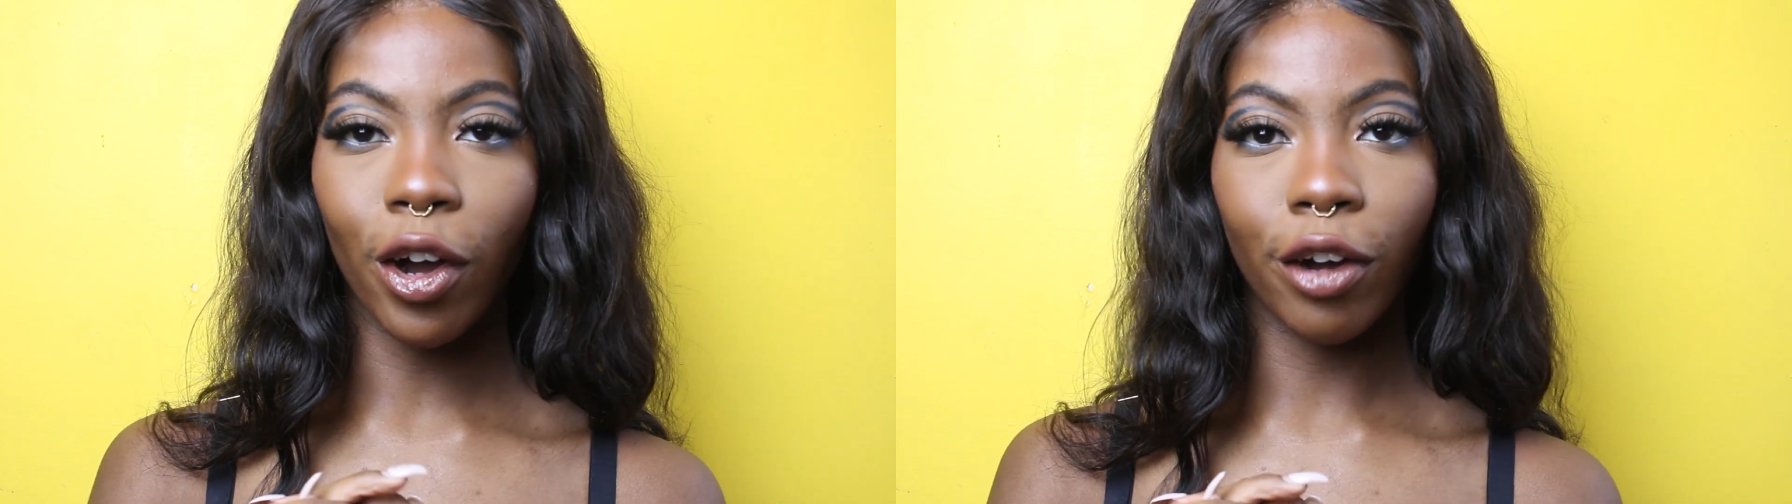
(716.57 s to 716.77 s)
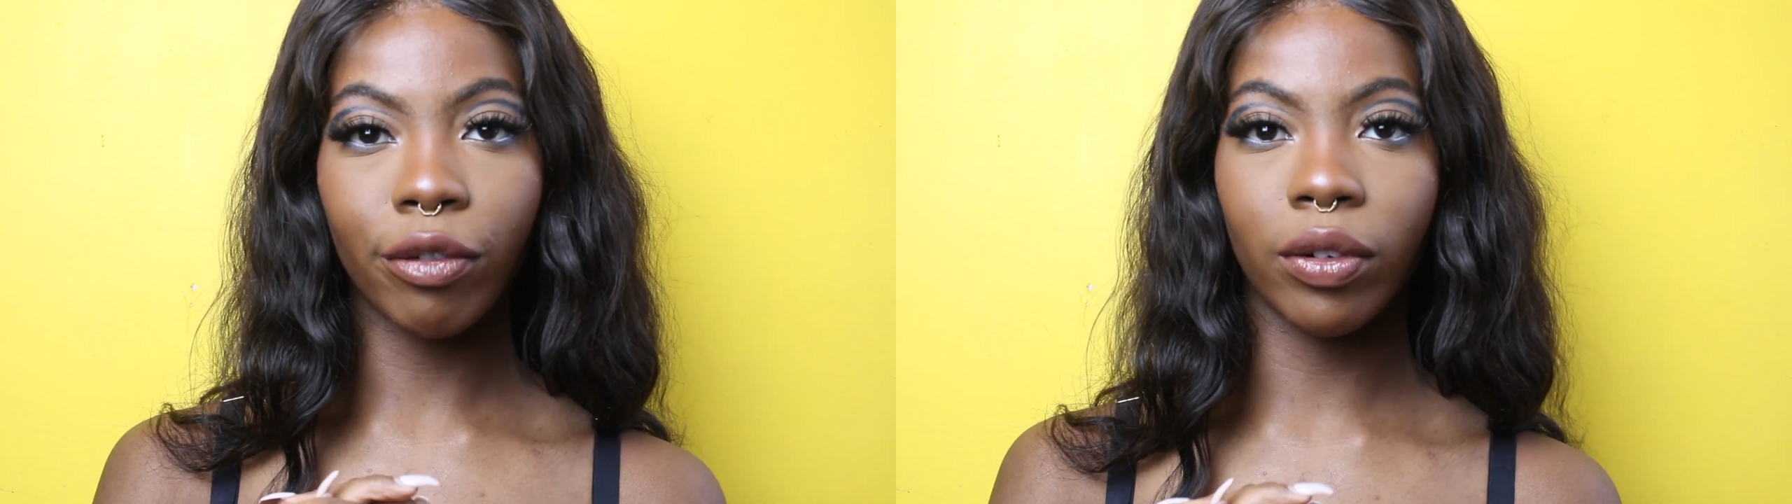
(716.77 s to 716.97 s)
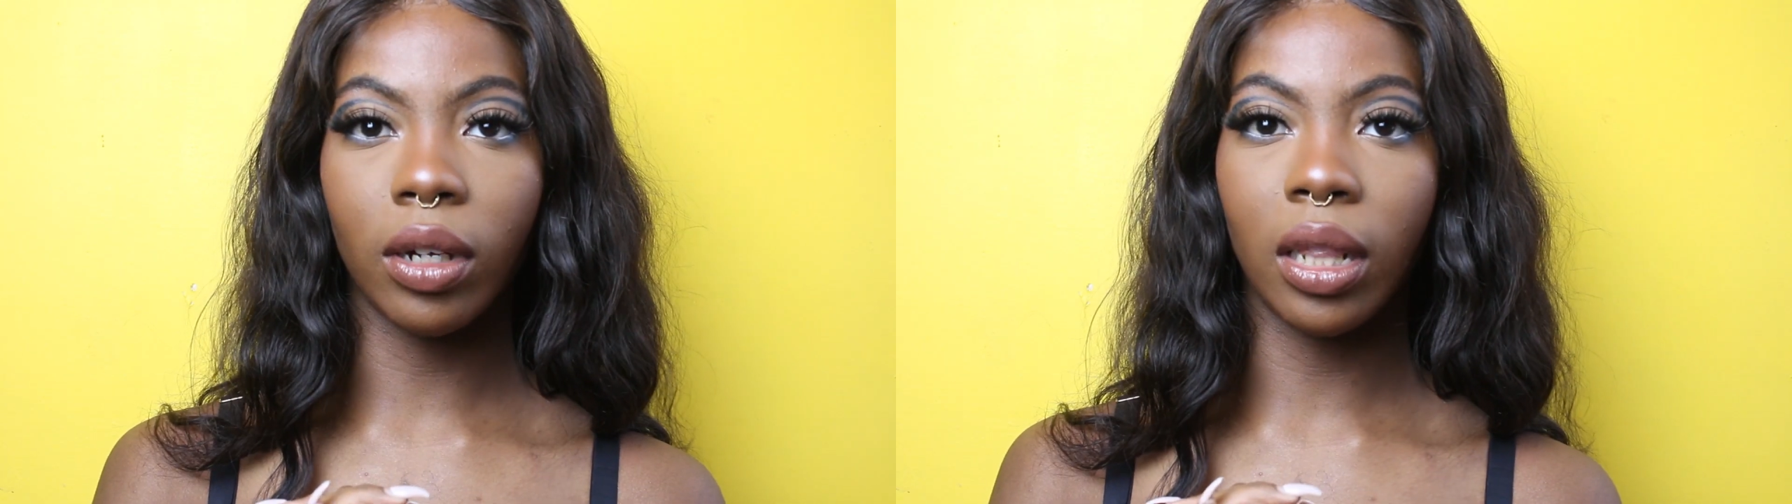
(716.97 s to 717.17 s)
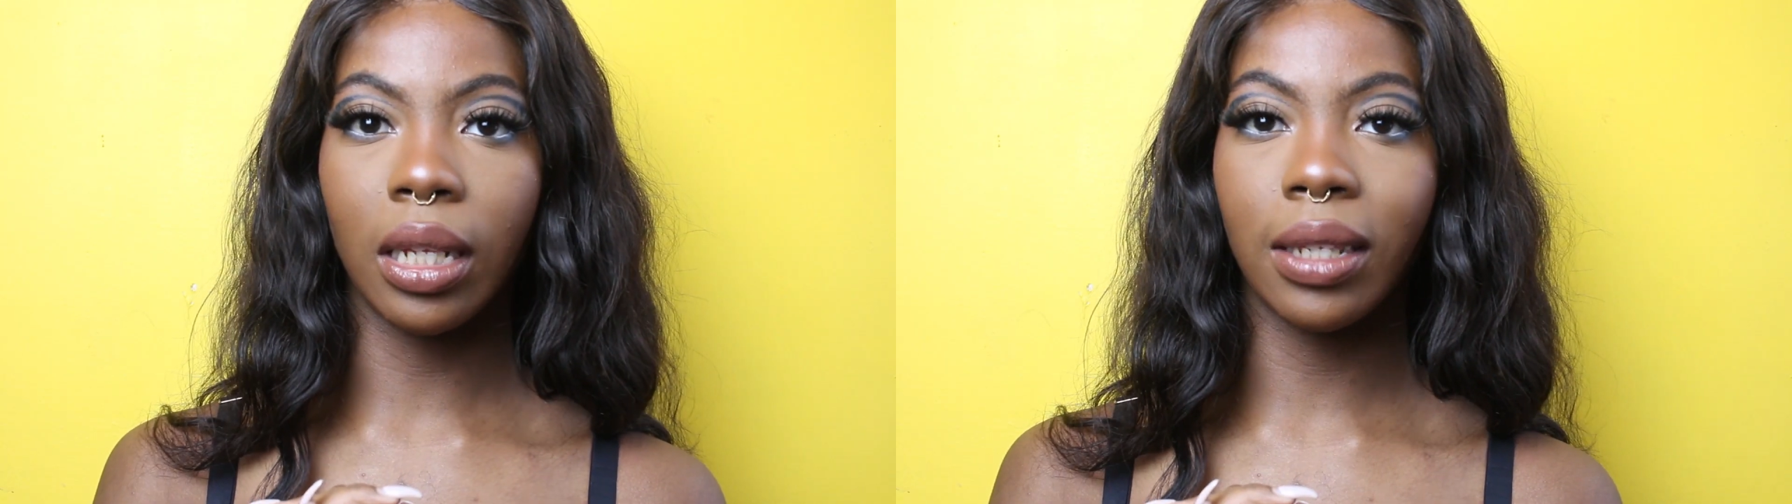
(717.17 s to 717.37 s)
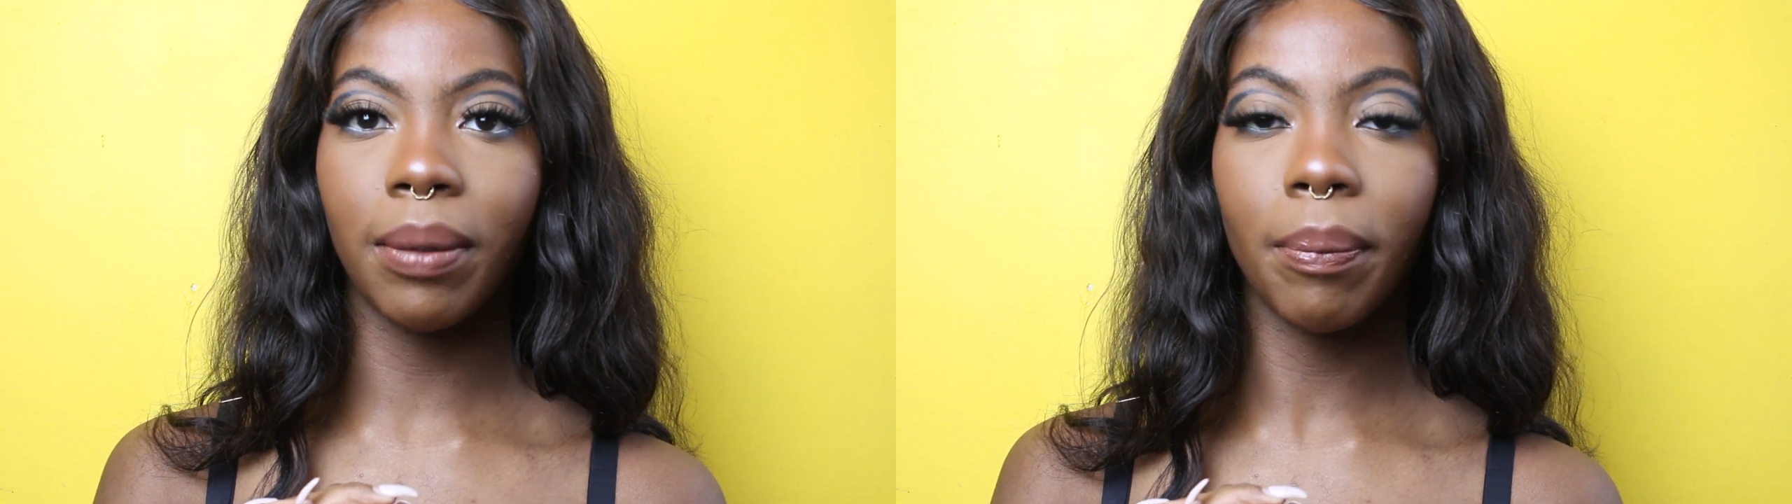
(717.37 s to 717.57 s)
all for
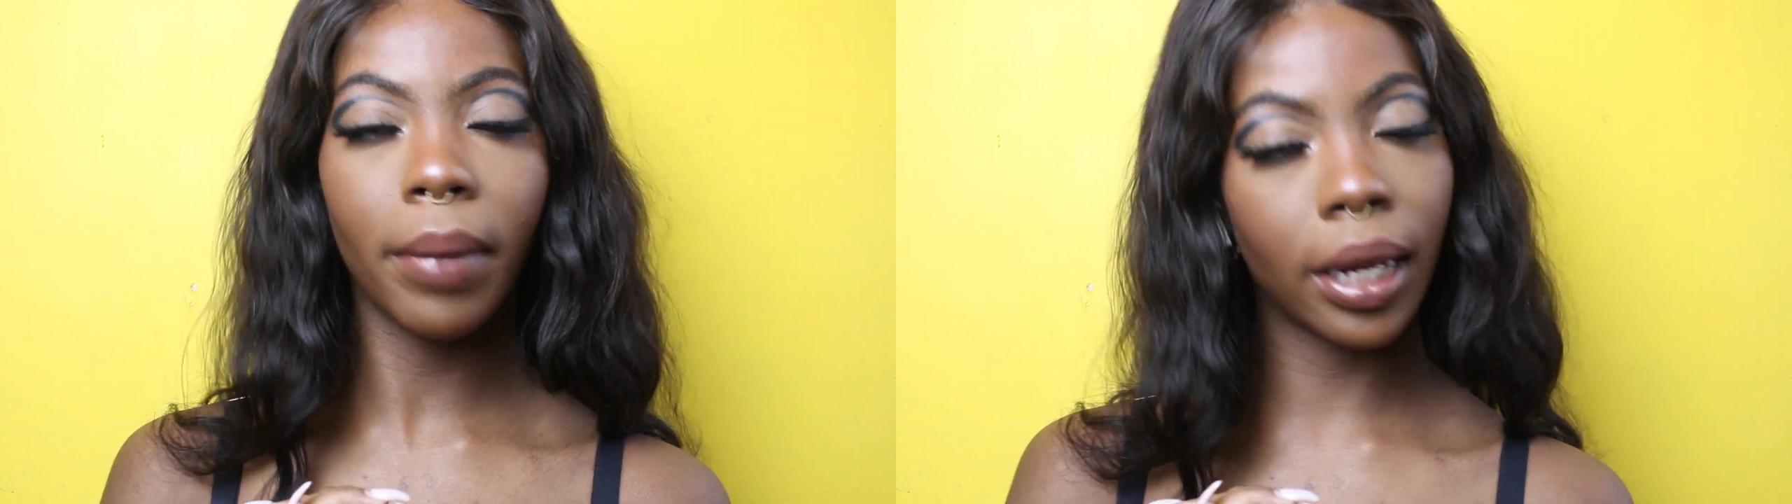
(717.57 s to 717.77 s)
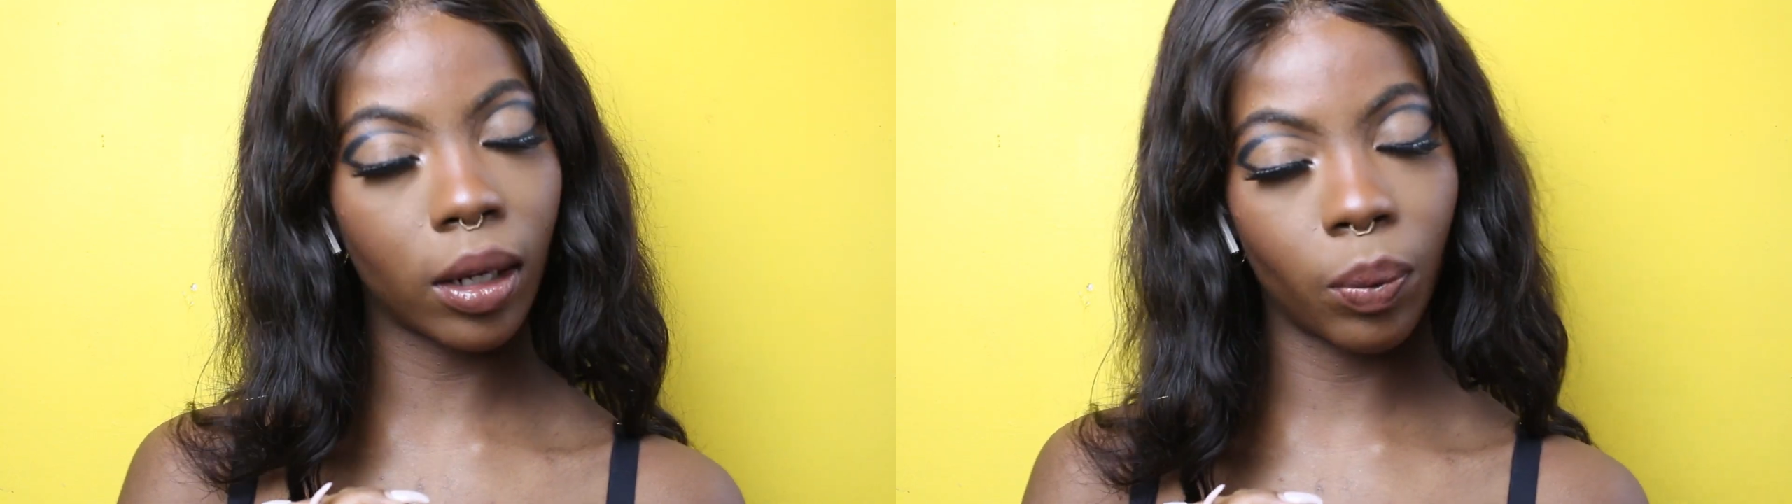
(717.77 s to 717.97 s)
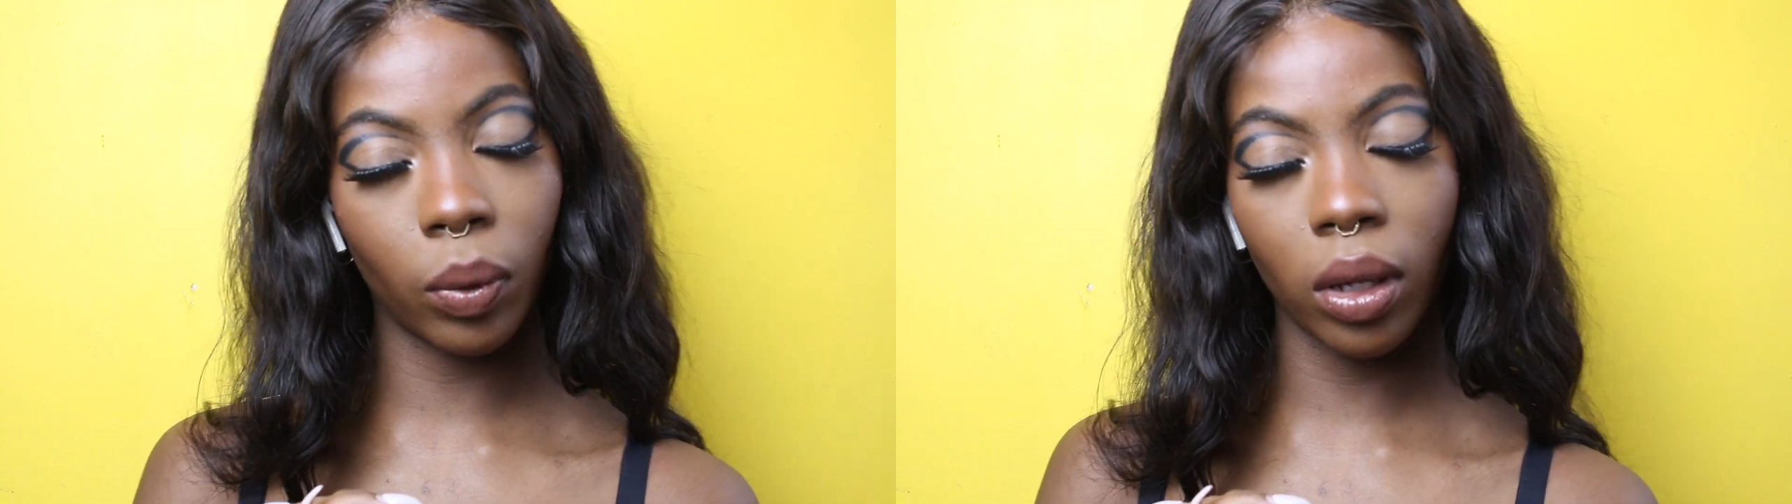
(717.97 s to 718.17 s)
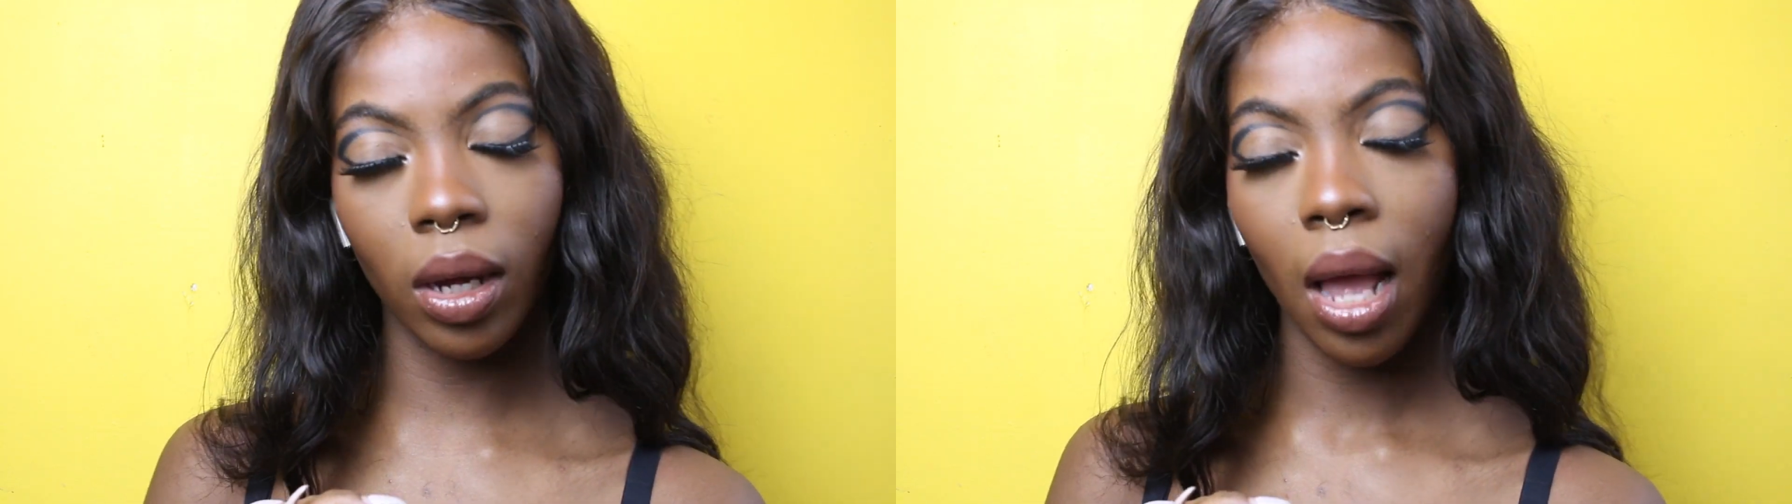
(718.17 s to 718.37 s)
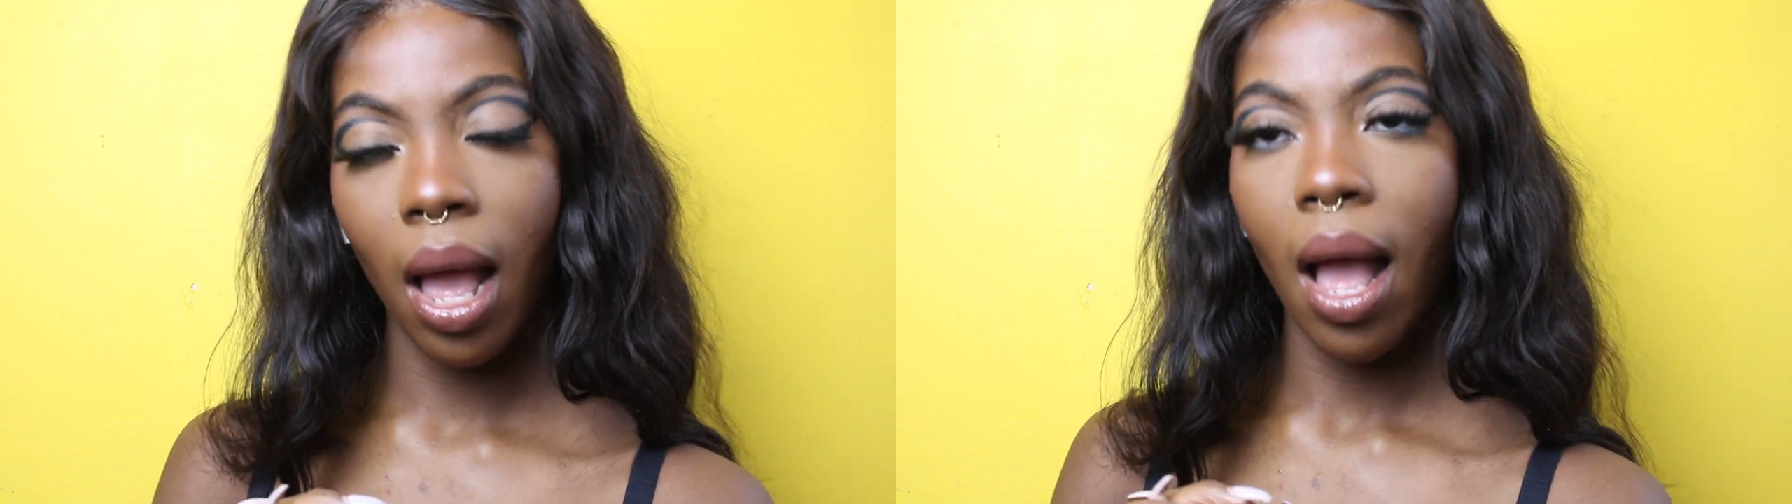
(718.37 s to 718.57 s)
this makeup look.